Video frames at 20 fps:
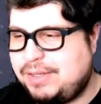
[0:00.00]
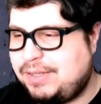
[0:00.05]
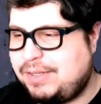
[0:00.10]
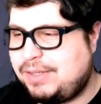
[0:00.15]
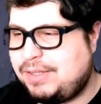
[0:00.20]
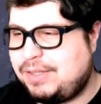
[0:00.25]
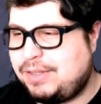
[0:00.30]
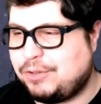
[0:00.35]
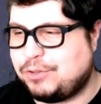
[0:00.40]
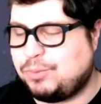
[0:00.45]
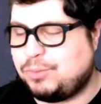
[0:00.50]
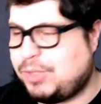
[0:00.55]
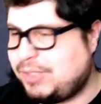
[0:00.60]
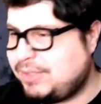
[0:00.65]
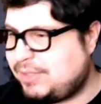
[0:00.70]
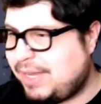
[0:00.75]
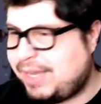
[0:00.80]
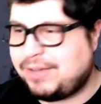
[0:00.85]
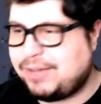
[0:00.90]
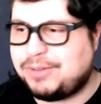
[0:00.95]
There's 1
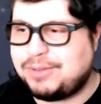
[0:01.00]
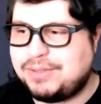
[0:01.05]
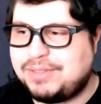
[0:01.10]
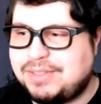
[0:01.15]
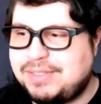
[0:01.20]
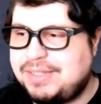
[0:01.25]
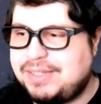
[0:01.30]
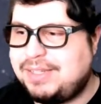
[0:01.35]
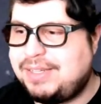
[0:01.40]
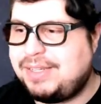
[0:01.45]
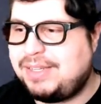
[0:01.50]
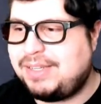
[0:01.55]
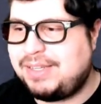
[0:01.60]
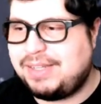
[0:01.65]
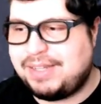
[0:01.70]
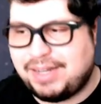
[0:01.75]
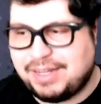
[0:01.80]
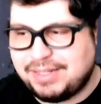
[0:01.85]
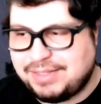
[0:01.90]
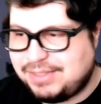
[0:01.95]
tails,
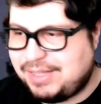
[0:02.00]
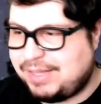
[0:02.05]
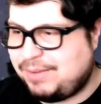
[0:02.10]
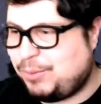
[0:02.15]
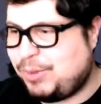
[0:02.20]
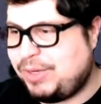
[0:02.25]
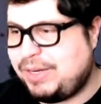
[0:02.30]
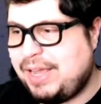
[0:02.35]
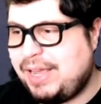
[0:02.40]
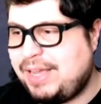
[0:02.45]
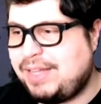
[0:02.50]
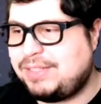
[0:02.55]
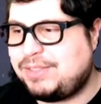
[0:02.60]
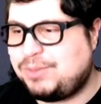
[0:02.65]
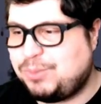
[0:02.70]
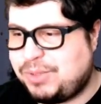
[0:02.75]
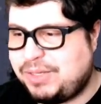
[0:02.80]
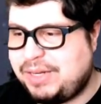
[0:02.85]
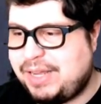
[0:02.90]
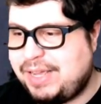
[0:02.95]
1
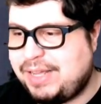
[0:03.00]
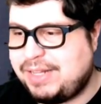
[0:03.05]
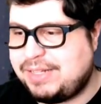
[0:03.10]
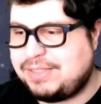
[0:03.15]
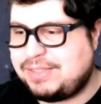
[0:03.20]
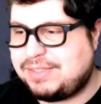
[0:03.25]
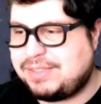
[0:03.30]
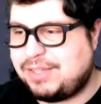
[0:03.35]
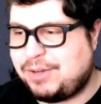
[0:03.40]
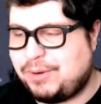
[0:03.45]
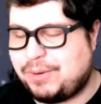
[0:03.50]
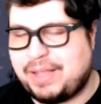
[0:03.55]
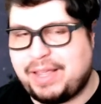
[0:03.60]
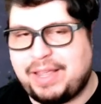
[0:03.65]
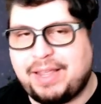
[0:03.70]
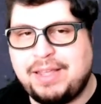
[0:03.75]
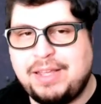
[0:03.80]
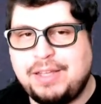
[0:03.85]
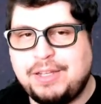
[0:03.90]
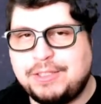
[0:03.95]
heads.
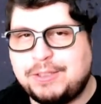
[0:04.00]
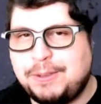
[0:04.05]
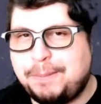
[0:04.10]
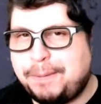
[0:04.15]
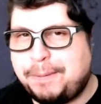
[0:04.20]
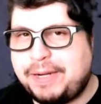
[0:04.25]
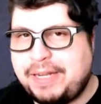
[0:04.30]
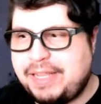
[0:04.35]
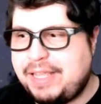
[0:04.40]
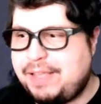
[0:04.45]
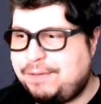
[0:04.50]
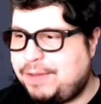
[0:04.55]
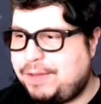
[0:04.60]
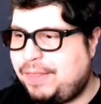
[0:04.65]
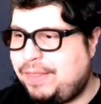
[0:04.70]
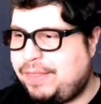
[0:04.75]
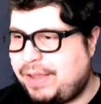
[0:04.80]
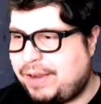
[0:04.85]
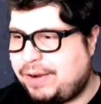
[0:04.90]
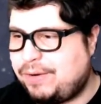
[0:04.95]
Okay, so pretty
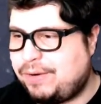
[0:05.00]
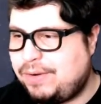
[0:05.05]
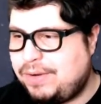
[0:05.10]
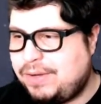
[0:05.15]
even there.